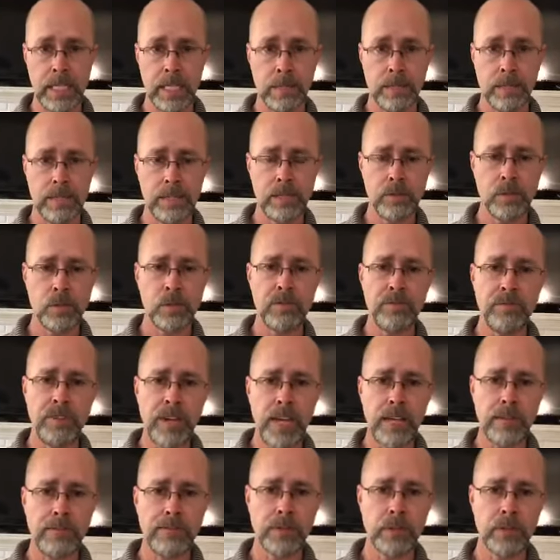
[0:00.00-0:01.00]
because he was
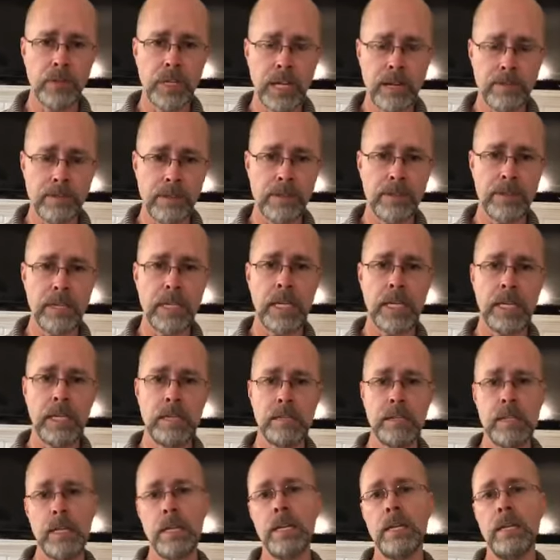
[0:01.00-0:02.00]
faithful in everything he
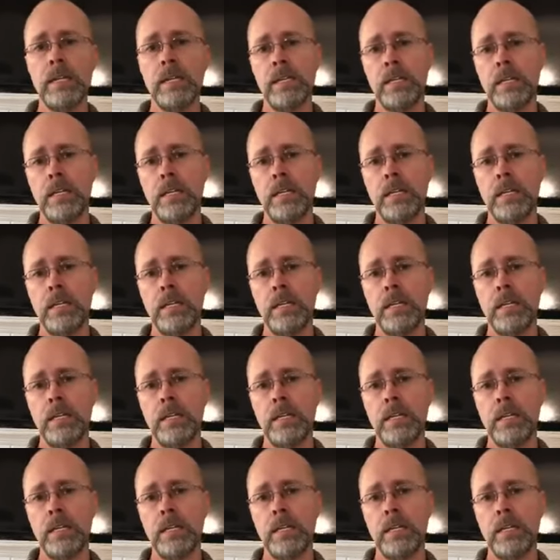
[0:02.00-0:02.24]
did.